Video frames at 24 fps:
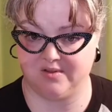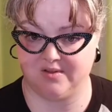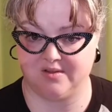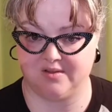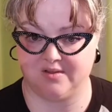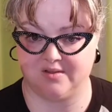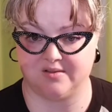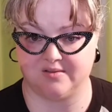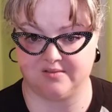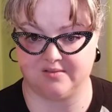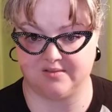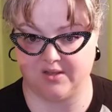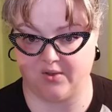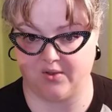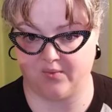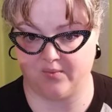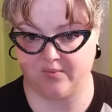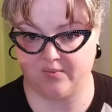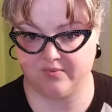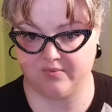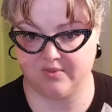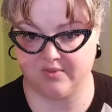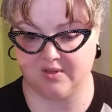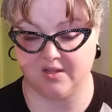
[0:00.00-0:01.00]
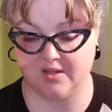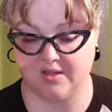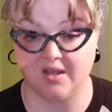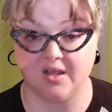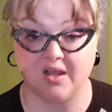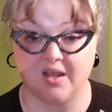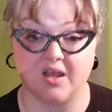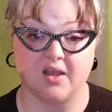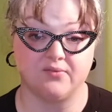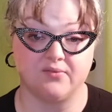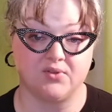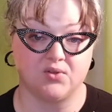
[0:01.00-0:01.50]
So,
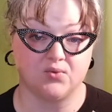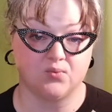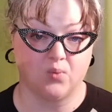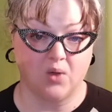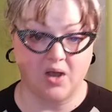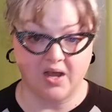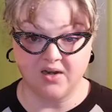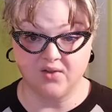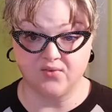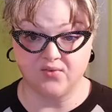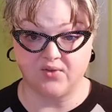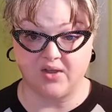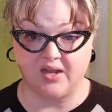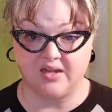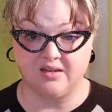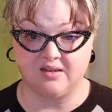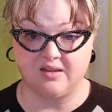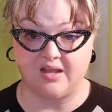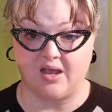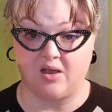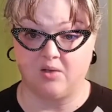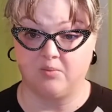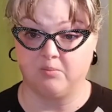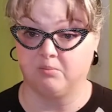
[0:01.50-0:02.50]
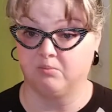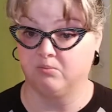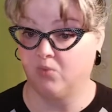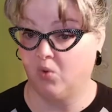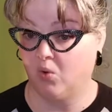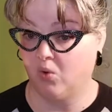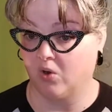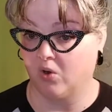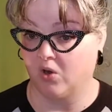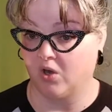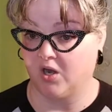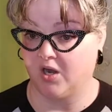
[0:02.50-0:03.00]
if you want to find out
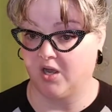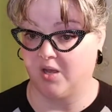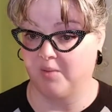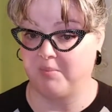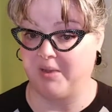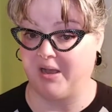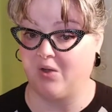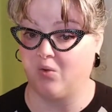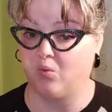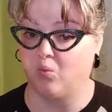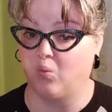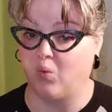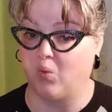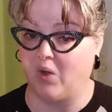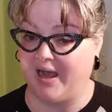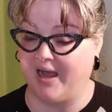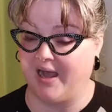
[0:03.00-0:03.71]
more about why